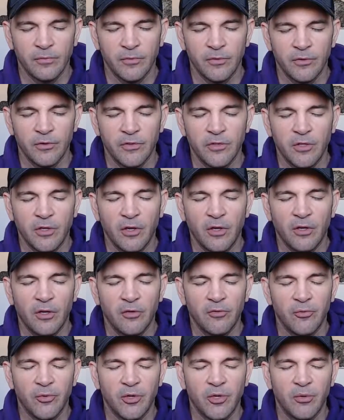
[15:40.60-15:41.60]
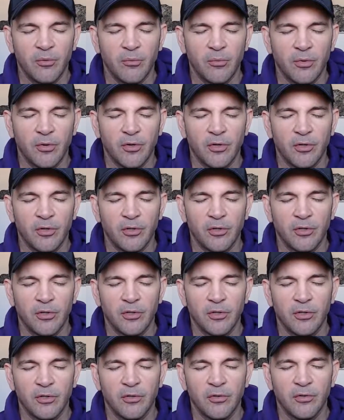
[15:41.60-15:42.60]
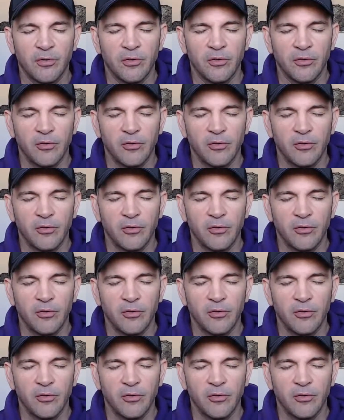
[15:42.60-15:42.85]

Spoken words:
seeing if we can bring a